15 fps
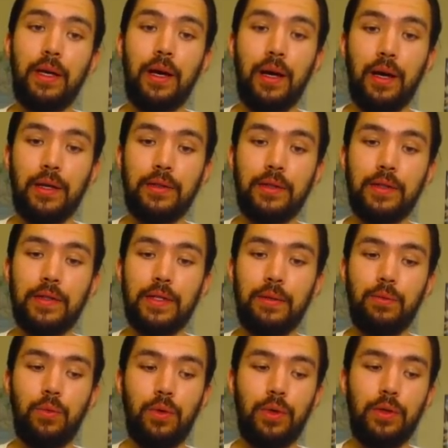Does
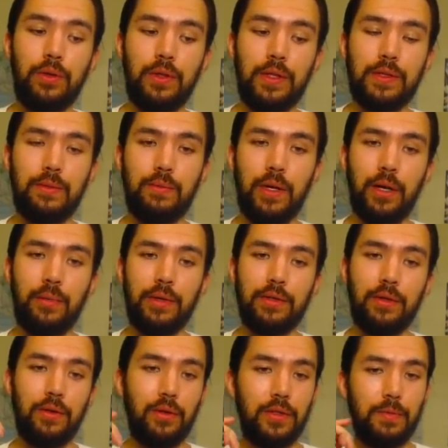Elemental
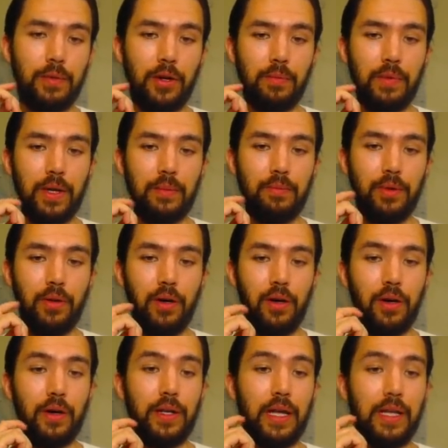Hero Sparkman
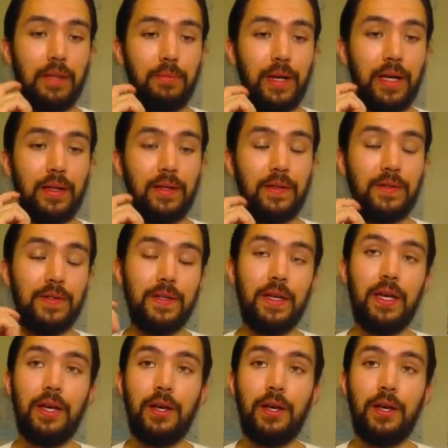belong on any ban list?